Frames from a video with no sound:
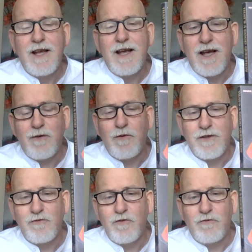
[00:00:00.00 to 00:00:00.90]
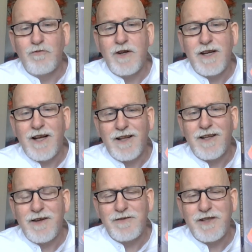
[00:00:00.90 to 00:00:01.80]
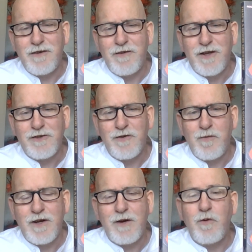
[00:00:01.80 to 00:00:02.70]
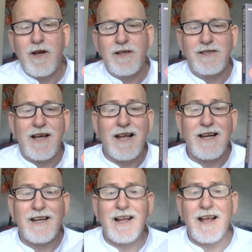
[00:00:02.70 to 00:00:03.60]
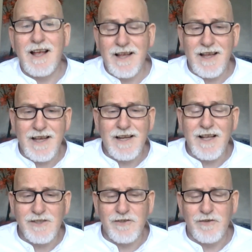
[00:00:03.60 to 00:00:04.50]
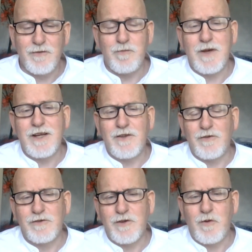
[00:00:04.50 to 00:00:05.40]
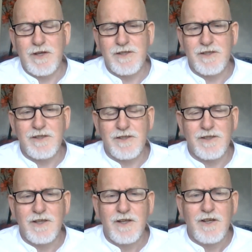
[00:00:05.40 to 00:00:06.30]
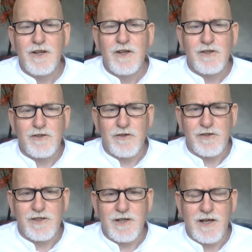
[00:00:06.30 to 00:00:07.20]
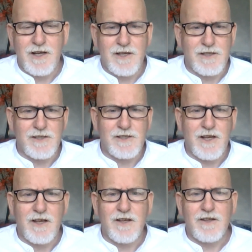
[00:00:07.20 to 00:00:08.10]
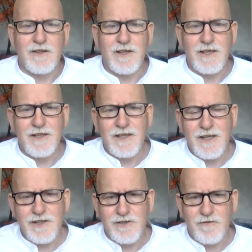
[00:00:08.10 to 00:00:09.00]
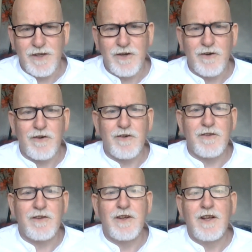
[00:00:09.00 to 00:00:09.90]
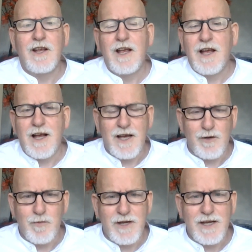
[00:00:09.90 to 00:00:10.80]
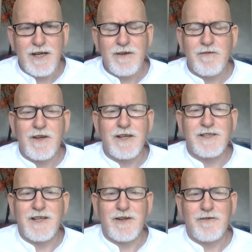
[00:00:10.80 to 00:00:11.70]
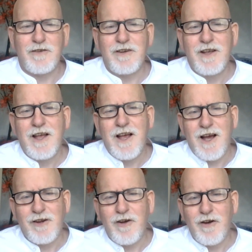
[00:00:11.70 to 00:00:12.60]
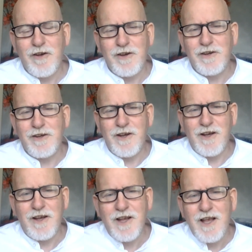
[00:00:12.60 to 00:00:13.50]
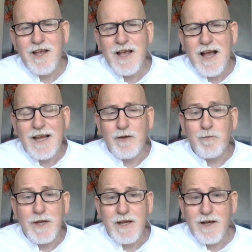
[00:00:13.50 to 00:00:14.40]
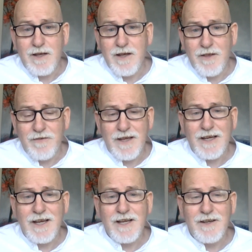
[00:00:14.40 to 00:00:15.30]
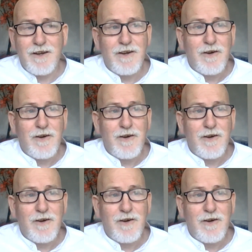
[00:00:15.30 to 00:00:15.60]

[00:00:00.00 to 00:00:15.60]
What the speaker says: It was really a lifesaver in so many ways, and it answered many of those questions, such as the age of the earth, Adam and Eve, etc., and how I can be a thinking